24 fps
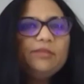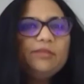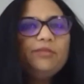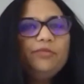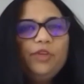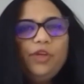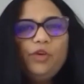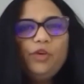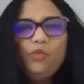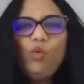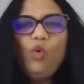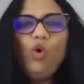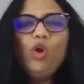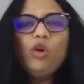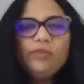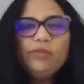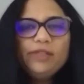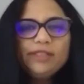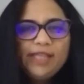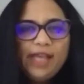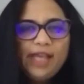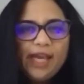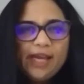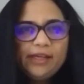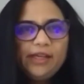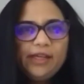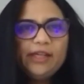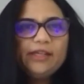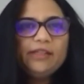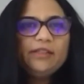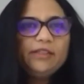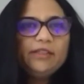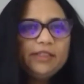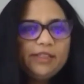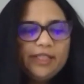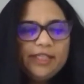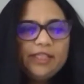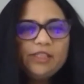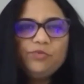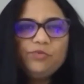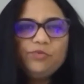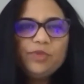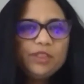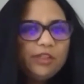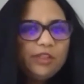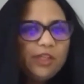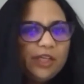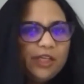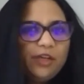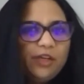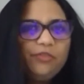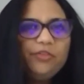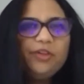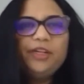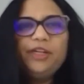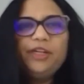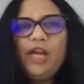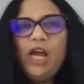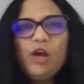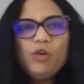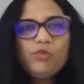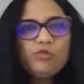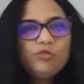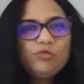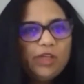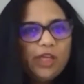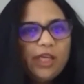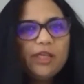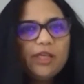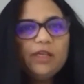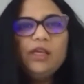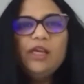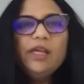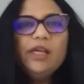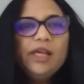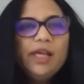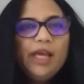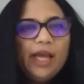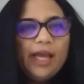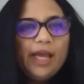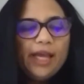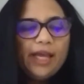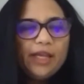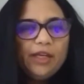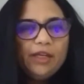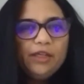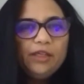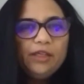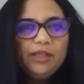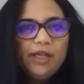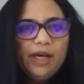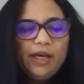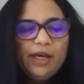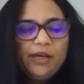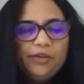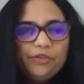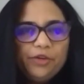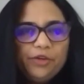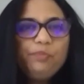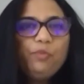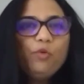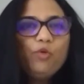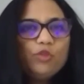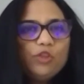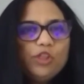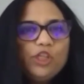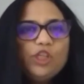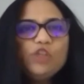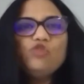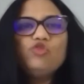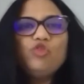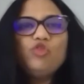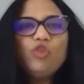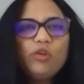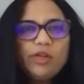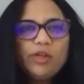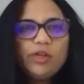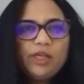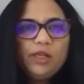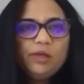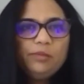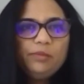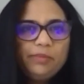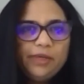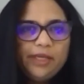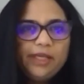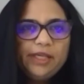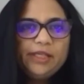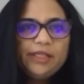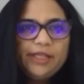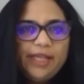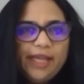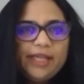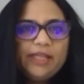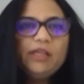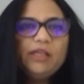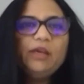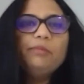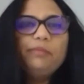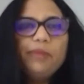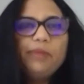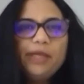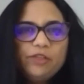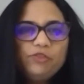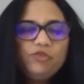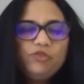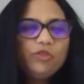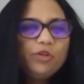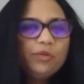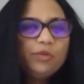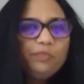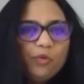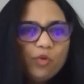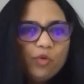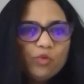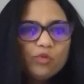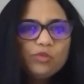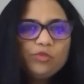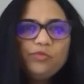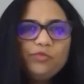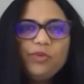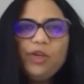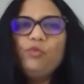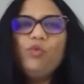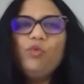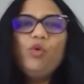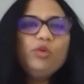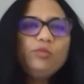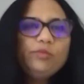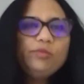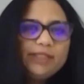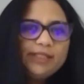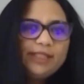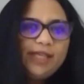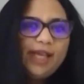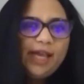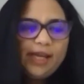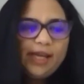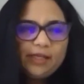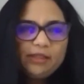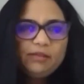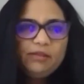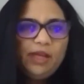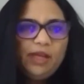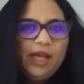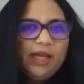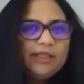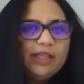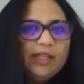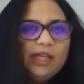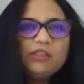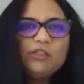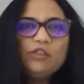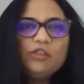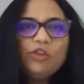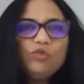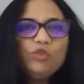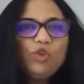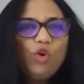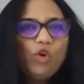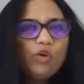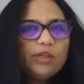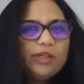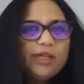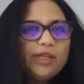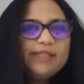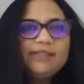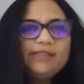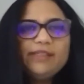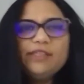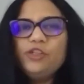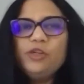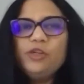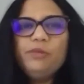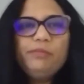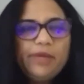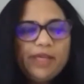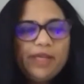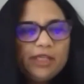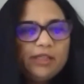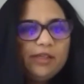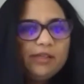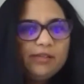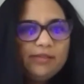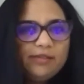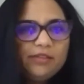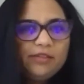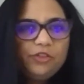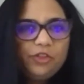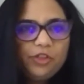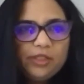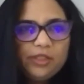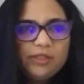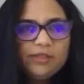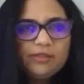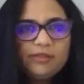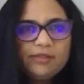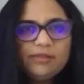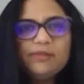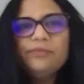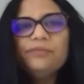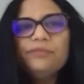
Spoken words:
We have always had analytics with data warehousing and reports, historical database reports. We have always had, and that's how the organization make decisions.